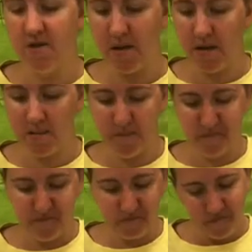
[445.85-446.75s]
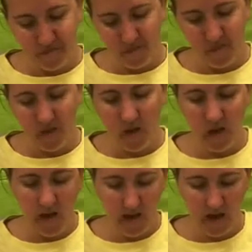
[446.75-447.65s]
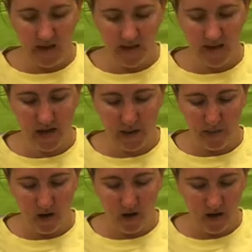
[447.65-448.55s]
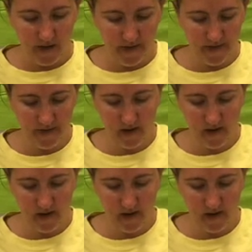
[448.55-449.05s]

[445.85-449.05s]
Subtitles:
tape and tape off